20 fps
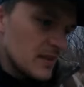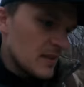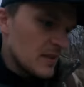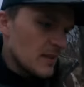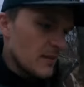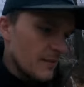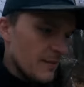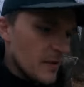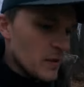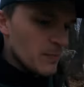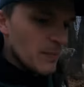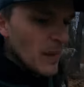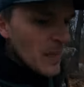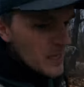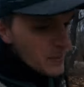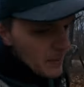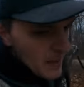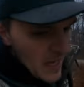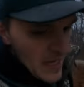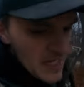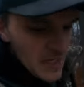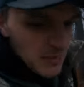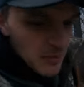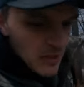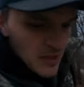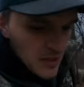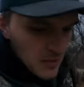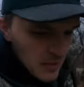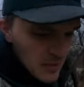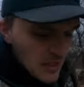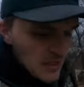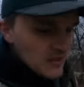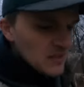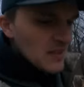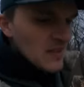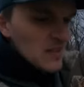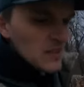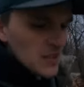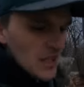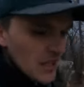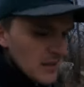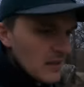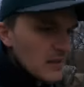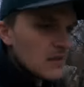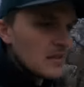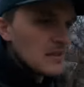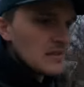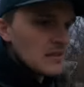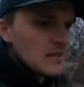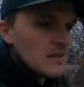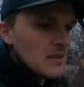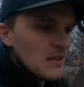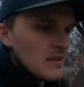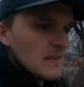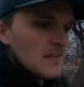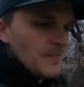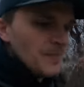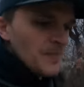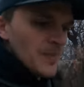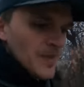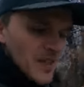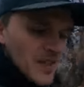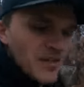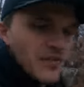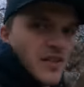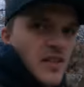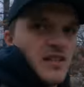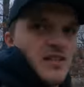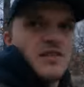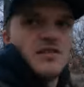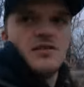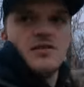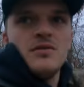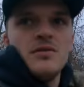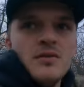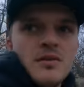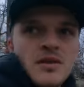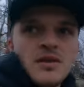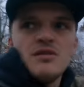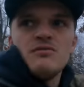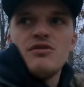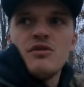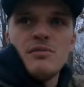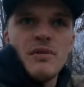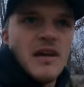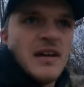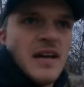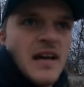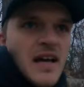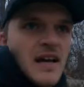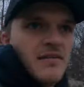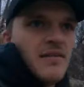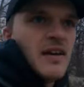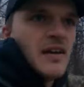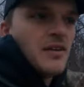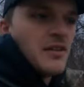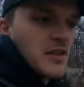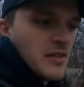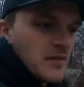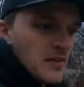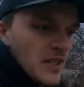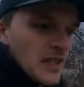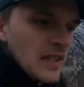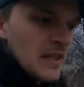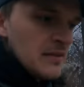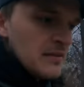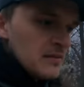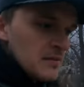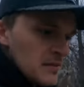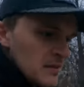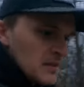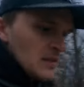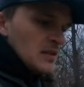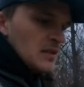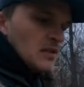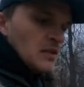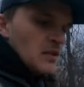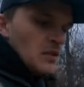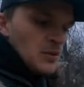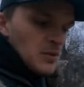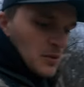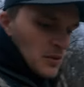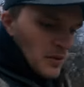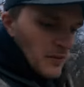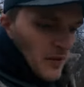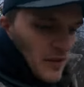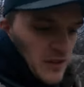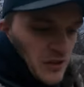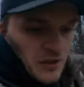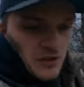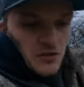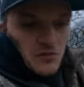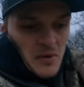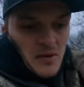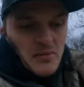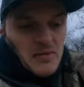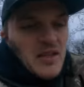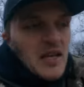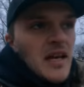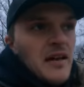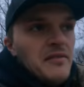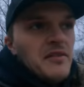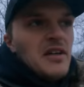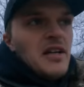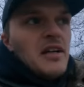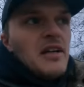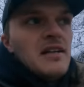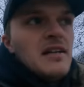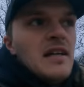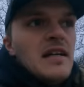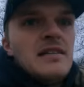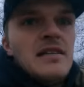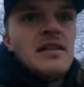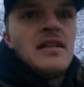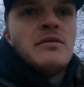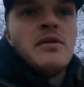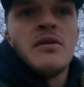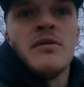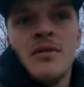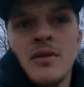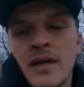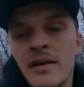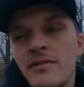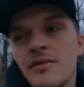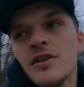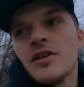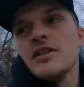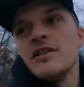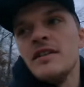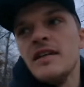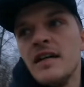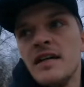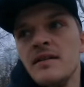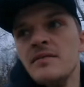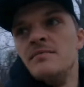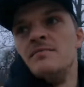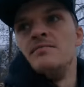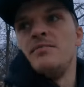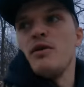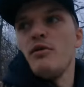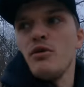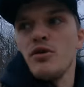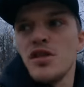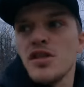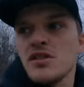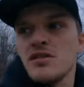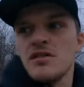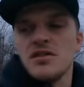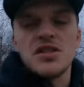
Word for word: And if it's, it's possible that somebody else does shed hunt it, if they do, we might not have that good of a day or if they do maybe they haven't hit it yet and then we will have a good day but with just the